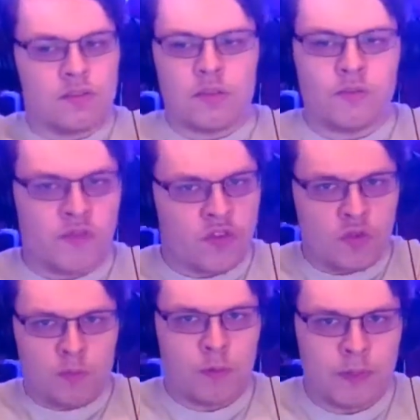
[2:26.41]
the
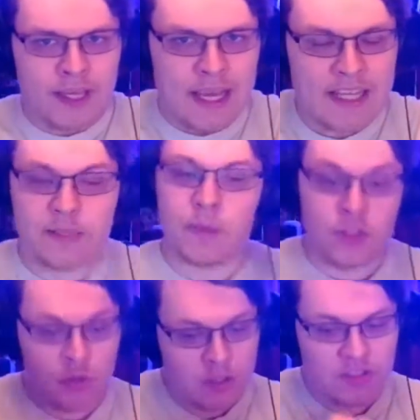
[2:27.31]
super big guys,
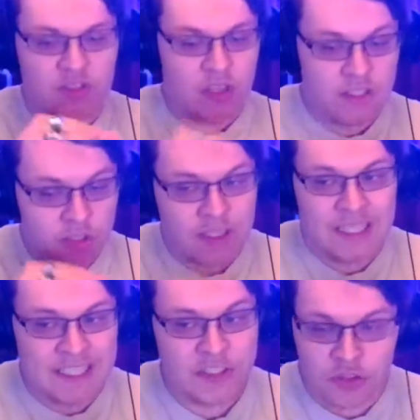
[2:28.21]
but you're gonna start. You're
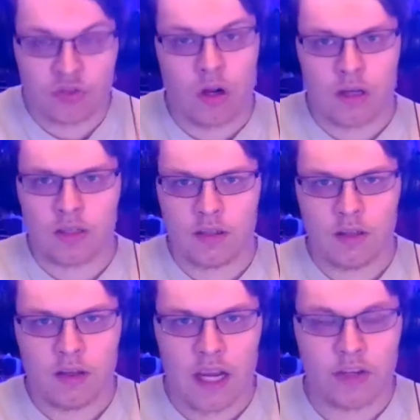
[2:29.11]
gonna get your start,
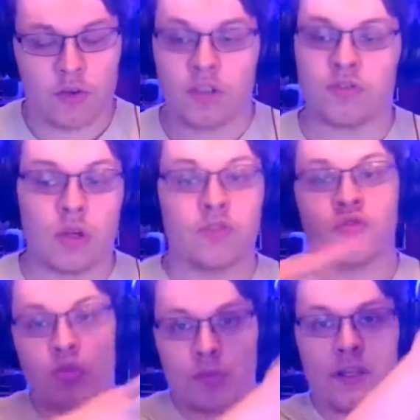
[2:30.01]
and you're gonna start
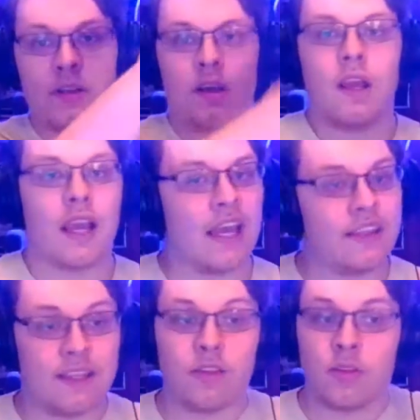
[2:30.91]
zooming,
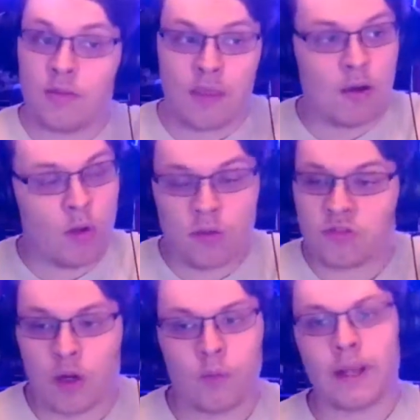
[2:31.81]
and then they'll all
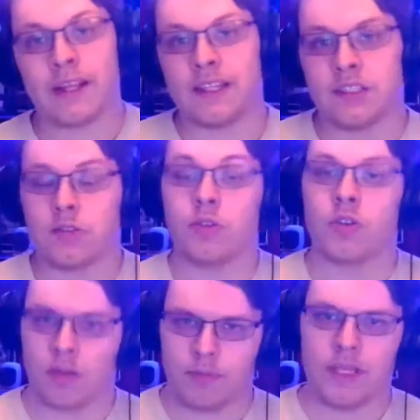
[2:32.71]
start recognizing
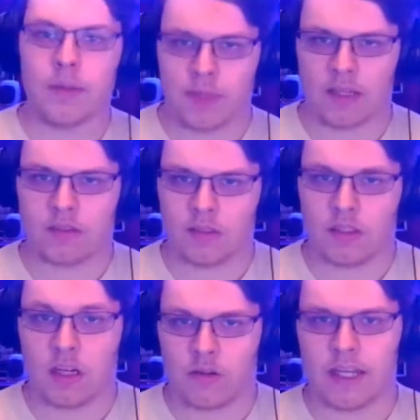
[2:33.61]
you're gonna be up there.
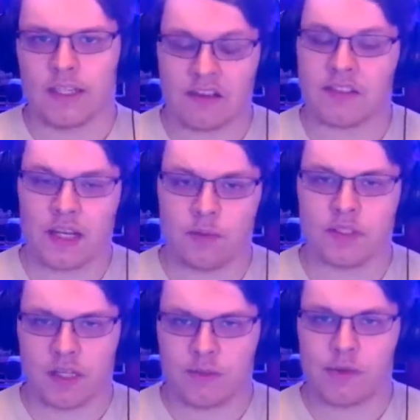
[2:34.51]
All right. Now I said I
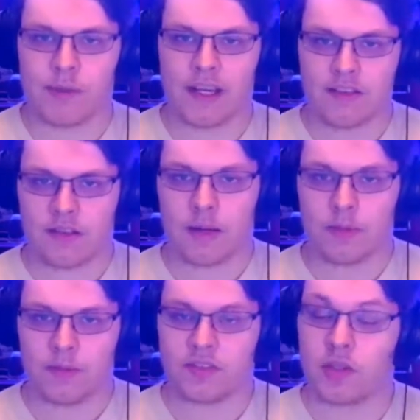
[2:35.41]
wasn't gonna be biased and
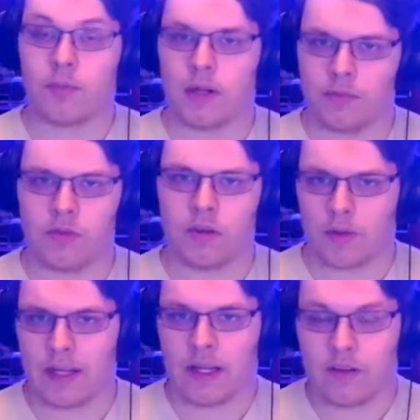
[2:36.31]
optimistic, but I'm doing it right